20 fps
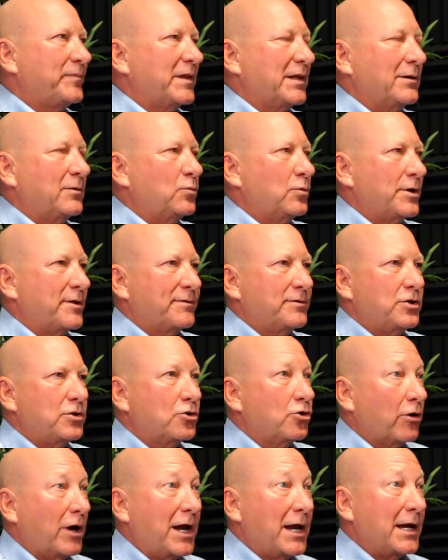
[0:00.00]
with
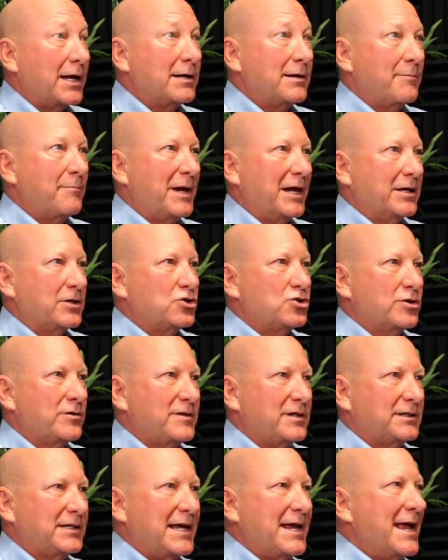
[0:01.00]
Ukraine, and making sure
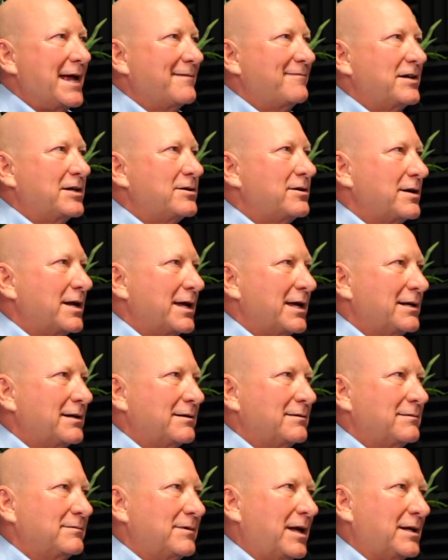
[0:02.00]
that they have internet,
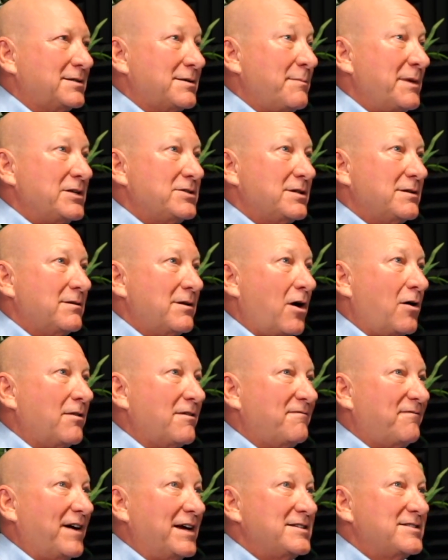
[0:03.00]
not to mention all the
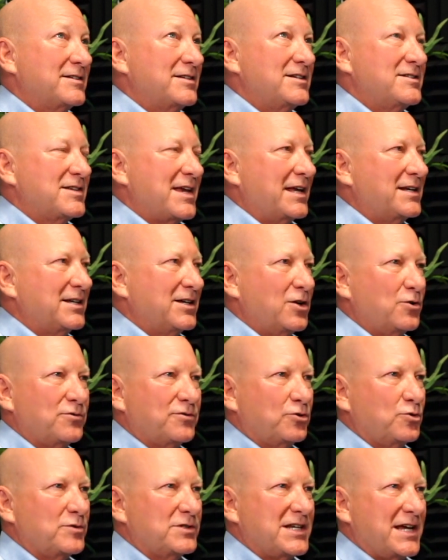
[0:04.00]
fights that he's had to go
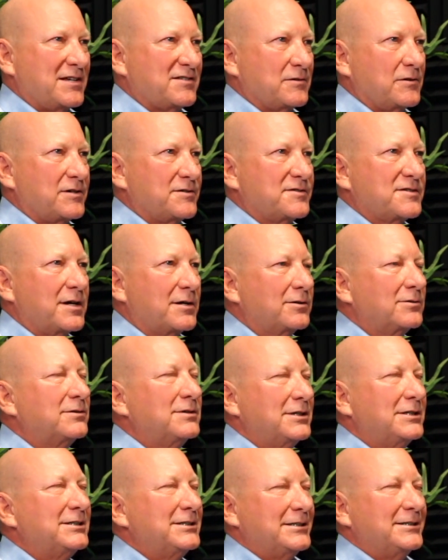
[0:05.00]
through with Tesla. So
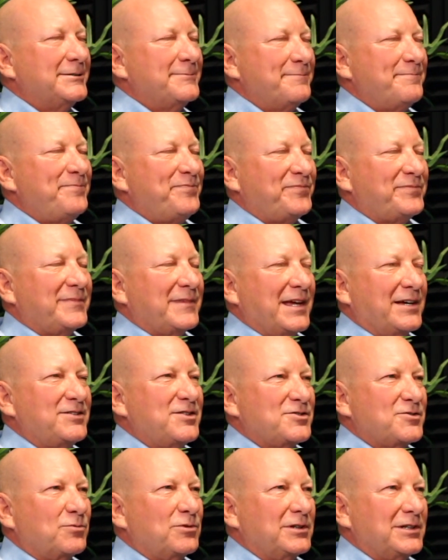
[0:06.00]
I
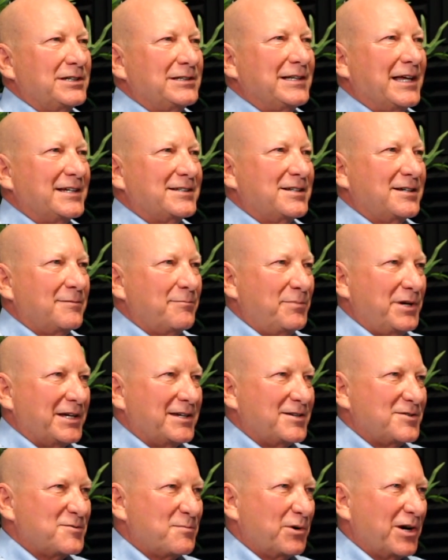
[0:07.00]
just really like to pick
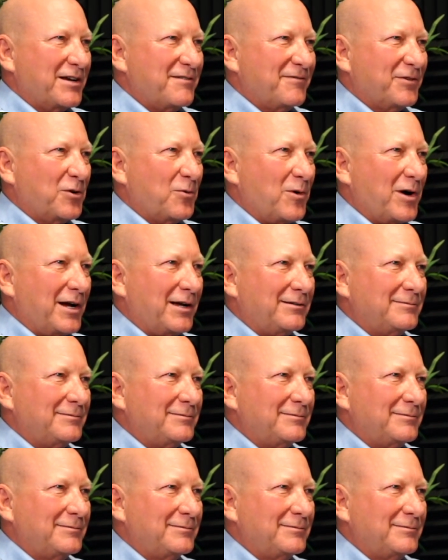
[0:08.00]
his brain for a while.